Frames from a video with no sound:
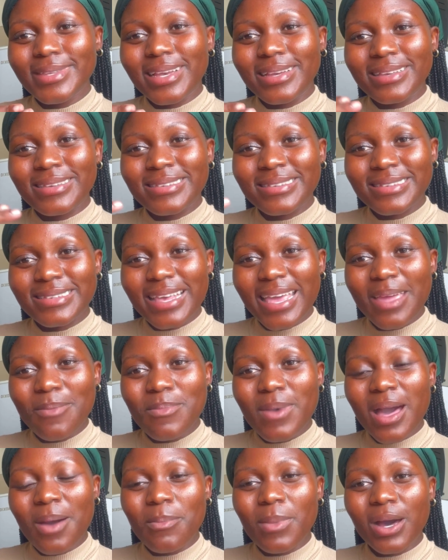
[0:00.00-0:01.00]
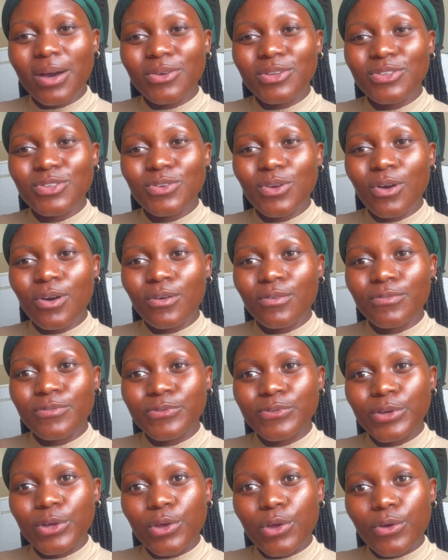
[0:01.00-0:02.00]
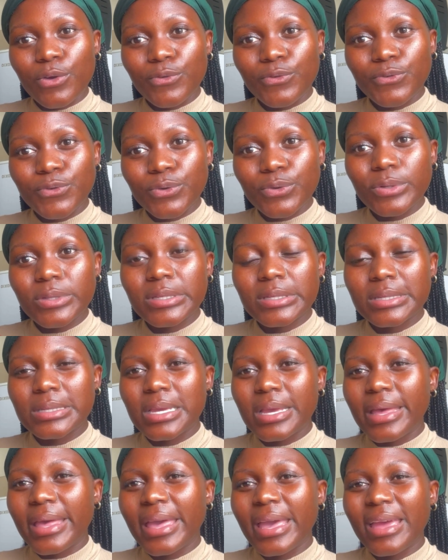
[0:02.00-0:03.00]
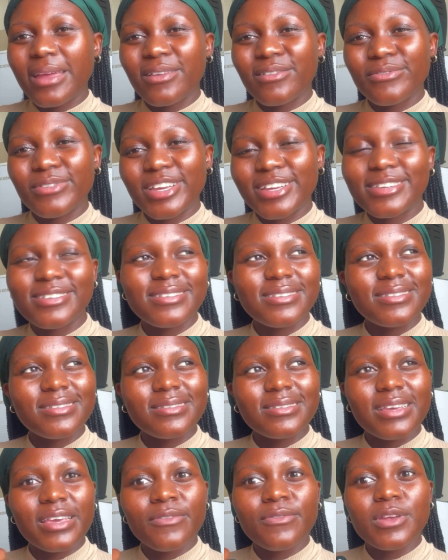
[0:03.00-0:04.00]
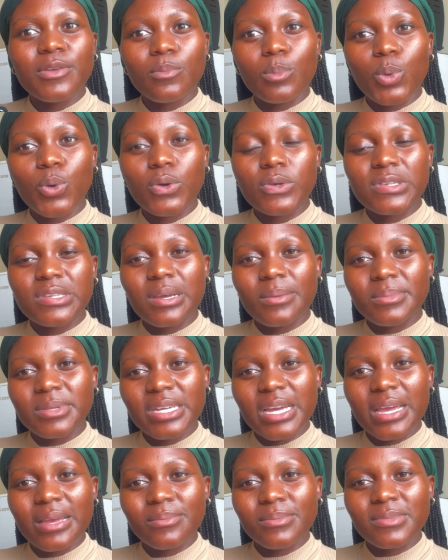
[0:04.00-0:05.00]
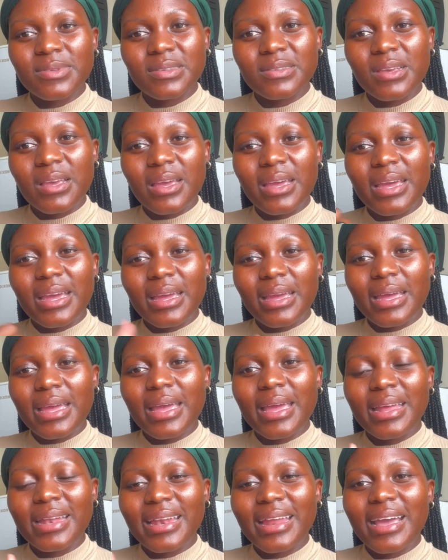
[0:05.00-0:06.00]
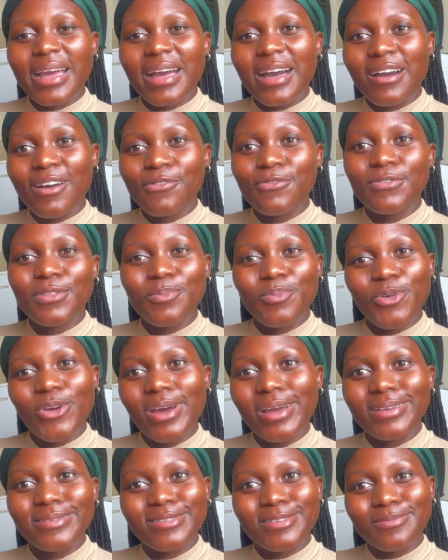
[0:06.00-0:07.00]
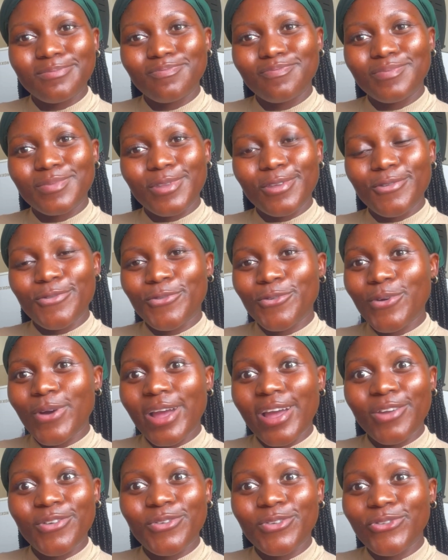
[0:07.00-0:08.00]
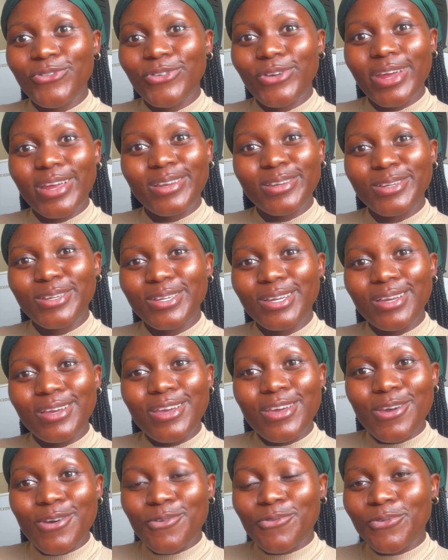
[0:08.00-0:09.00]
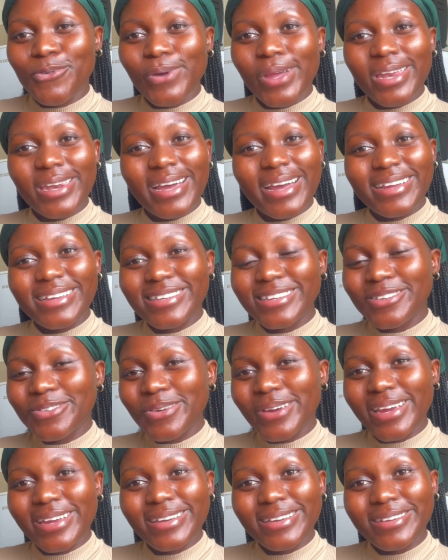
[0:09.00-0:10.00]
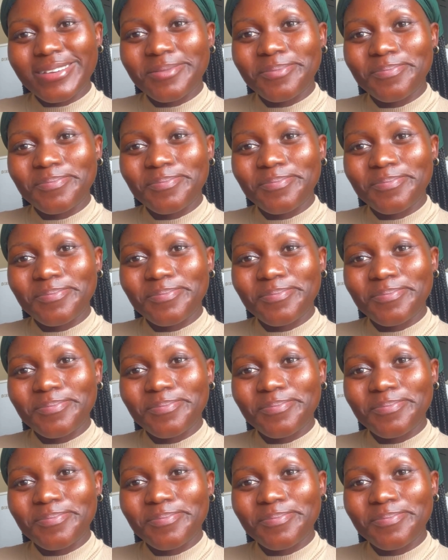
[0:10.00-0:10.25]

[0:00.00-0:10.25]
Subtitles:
same amount of fruits and veggies, even more sometimes, at like half the price, for 100 rand, for a 90 rand,